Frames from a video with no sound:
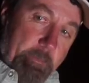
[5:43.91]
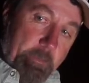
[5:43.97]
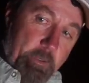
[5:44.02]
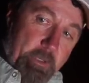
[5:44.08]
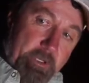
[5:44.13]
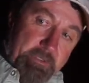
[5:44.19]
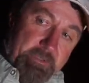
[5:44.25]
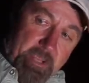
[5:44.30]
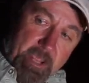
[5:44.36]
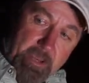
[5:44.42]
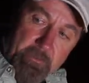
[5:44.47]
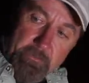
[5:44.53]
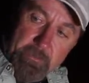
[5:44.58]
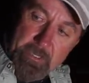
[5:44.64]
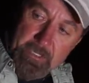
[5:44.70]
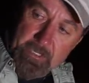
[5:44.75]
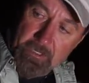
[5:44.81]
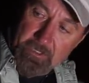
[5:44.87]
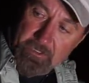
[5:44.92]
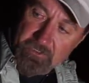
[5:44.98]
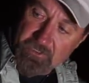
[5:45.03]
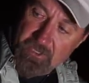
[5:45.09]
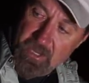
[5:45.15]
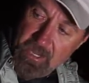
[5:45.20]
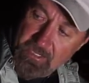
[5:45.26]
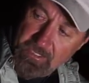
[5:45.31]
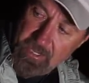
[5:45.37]
Put a 10 ring on a
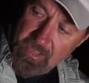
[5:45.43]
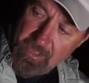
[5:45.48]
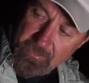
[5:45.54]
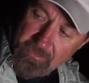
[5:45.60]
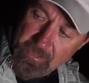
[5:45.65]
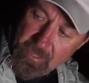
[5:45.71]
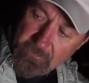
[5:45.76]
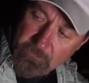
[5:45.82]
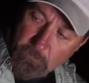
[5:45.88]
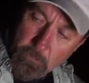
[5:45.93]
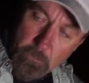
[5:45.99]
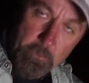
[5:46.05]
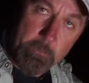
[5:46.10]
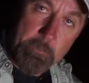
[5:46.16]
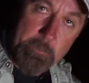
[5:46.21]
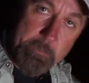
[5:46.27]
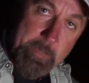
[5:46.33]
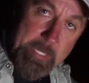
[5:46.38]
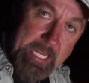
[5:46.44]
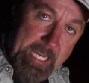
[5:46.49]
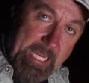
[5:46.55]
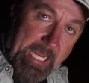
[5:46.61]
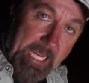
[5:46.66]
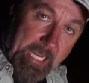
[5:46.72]
snakehead, that's where it would be.